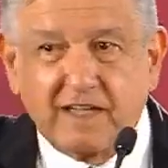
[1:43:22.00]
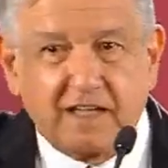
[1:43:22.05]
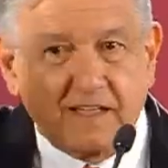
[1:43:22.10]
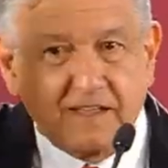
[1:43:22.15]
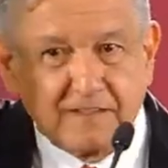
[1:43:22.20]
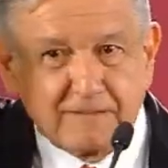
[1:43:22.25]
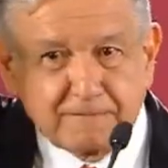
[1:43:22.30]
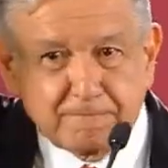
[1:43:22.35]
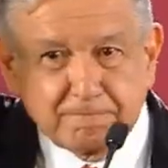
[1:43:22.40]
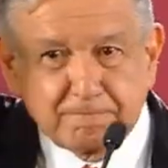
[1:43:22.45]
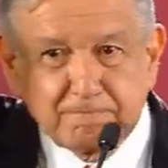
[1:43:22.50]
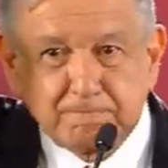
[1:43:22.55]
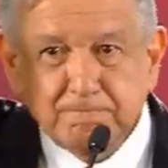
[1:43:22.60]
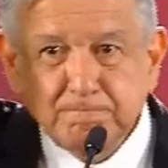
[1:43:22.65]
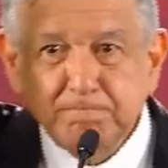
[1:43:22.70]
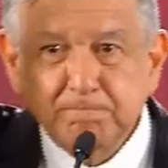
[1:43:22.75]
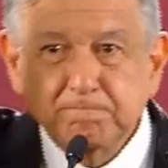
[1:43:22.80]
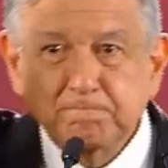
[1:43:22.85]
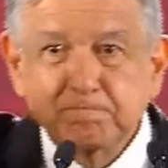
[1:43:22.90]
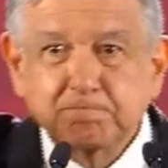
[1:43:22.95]
let's
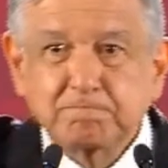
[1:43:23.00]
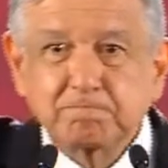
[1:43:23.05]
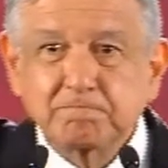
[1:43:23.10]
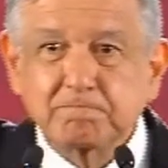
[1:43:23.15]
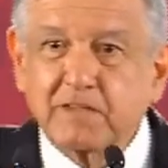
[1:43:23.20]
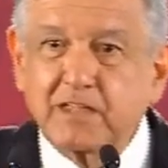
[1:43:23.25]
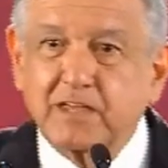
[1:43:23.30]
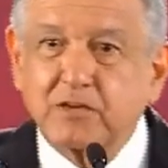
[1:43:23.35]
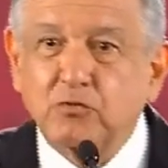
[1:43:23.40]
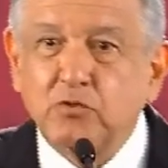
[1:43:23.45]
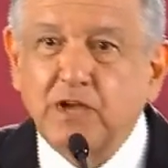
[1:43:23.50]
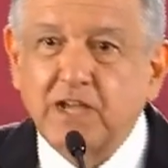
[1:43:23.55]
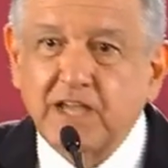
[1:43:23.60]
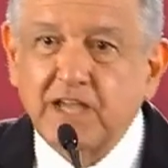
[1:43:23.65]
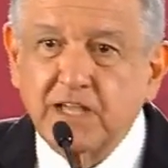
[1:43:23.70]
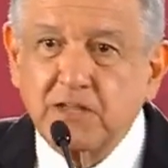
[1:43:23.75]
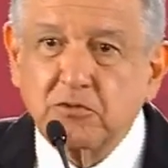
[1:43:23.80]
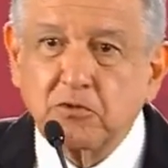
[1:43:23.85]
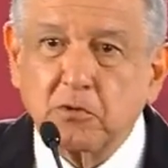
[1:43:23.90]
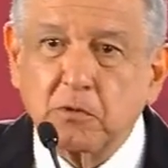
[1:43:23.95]
say a medical
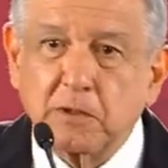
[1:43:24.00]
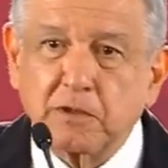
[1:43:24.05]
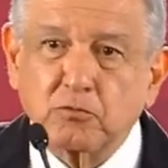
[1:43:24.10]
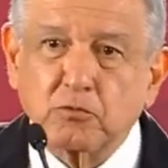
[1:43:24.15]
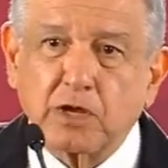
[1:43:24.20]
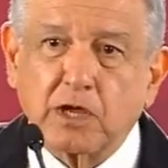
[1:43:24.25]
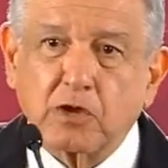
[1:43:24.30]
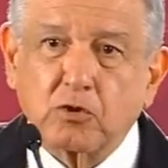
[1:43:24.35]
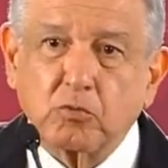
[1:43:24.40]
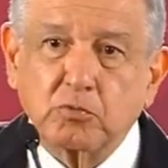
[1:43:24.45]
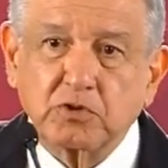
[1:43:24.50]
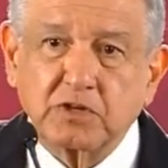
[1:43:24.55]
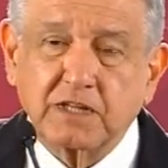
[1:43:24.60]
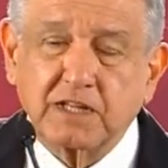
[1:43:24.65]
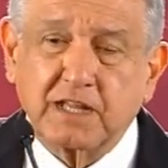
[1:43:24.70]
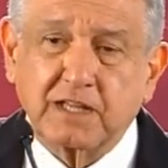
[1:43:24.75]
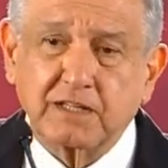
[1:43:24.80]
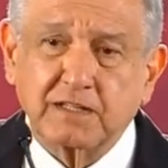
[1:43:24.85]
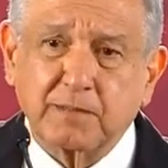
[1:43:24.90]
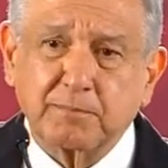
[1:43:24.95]
unit that was
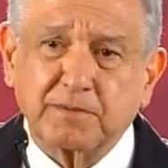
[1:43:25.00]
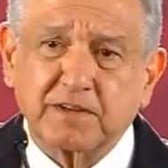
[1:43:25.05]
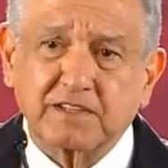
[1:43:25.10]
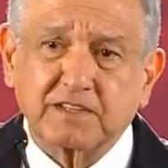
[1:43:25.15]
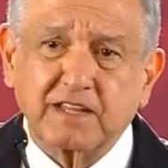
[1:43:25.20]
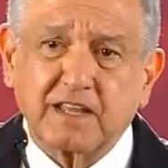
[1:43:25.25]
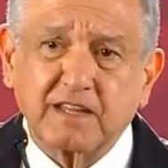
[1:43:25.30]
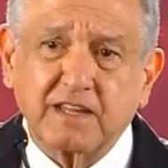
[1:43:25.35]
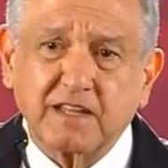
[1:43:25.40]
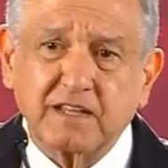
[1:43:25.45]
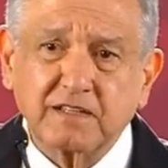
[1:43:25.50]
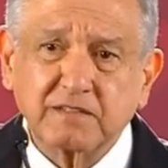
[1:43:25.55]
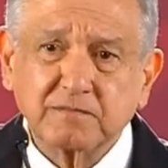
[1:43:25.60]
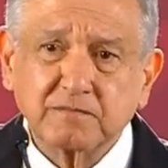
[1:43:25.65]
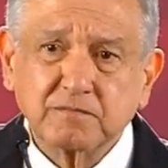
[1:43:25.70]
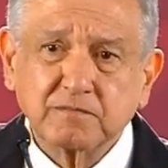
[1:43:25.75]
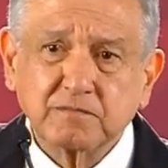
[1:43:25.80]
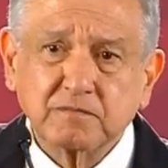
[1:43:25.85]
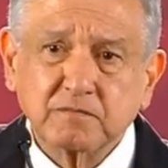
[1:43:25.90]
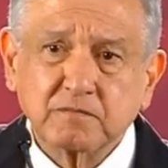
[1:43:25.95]

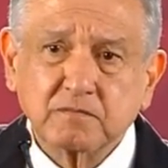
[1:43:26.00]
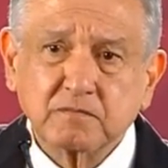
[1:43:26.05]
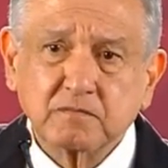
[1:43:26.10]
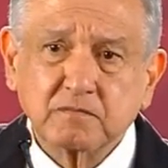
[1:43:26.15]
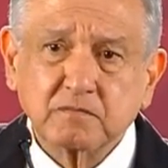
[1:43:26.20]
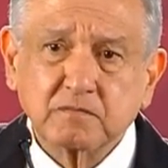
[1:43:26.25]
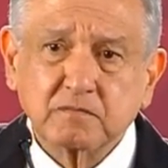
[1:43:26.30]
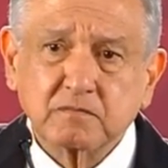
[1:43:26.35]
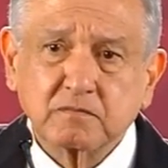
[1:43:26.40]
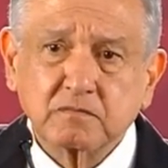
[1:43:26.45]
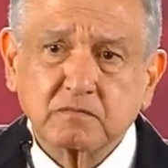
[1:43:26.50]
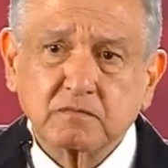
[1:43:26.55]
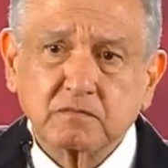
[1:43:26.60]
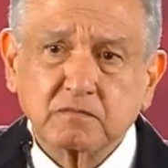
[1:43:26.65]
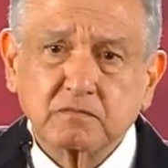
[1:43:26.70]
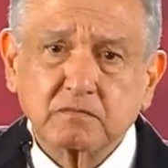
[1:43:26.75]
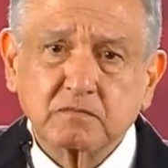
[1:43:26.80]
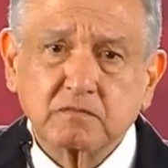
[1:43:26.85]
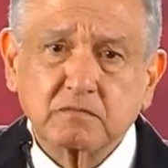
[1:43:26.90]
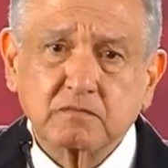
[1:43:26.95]
that is in an
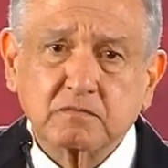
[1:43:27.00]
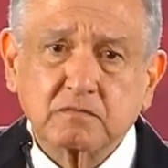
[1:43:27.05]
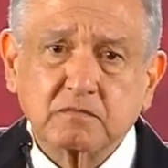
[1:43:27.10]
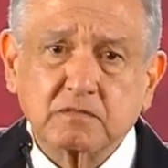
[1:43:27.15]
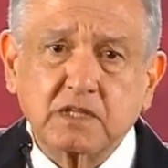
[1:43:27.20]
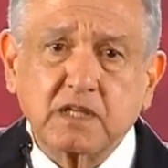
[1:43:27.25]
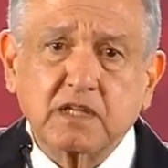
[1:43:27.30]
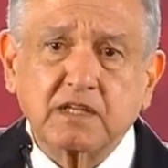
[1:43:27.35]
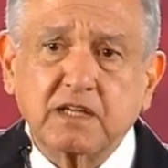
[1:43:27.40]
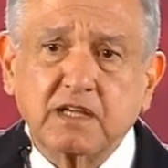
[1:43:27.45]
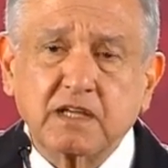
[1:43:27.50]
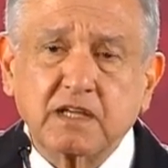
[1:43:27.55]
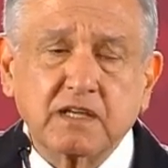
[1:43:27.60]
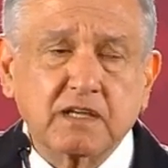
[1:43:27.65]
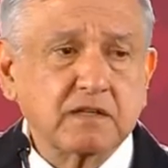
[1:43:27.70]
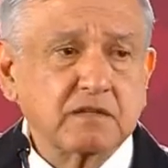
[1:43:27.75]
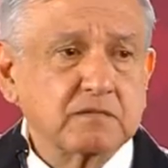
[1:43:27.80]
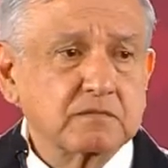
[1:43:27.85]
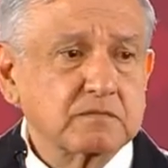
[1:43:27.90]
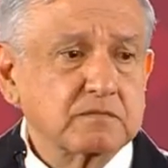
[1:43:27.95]
outskirts uh,
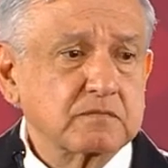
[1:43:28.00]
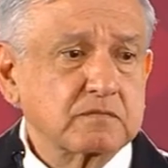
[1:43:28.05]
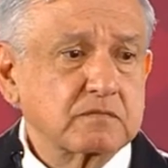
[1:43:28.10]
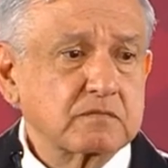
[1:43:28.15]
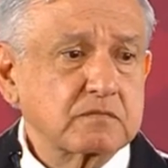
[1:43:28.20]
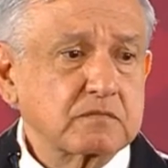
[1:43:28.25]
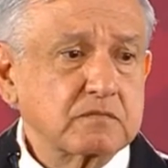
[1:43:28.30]
area,